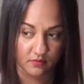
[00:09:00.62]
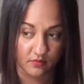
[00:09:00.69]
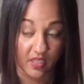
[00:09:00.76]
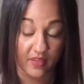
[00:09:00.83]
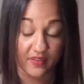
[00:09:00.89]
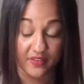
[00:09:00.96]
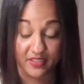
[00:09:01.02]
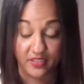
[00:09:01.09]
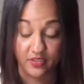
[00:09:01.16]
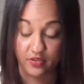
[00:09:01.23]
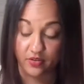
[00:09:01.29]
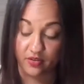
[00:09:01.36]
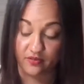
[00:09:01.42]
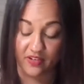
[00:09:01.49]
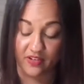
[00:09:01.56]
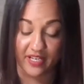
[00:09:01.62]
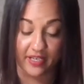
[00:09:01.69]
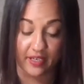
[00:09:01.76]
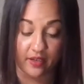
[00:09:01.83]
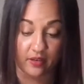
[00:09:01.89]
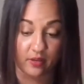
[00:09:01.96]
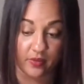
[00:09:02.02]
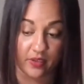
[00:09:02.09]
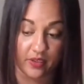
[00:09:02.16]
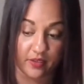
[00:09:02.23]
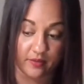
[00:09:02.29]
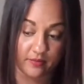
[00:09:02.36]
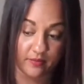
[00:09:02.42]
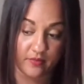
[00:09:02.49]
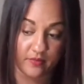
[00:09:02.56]
And this is your divine counterpart.
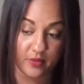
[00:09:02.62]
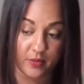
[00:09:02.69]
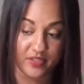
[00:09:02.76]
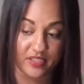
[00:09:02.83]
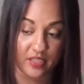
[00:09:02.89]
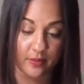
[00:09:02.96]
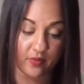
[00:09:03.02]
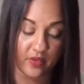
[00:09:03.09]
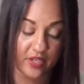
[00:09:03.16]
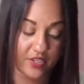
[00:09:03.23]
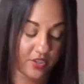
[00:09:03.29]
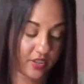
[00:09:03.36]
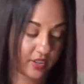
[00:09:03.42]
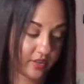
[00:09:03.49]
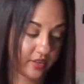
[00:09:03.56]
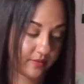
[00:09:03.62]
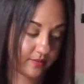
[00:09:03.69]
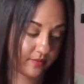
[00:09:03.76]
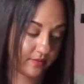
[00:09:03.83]
There was separation here.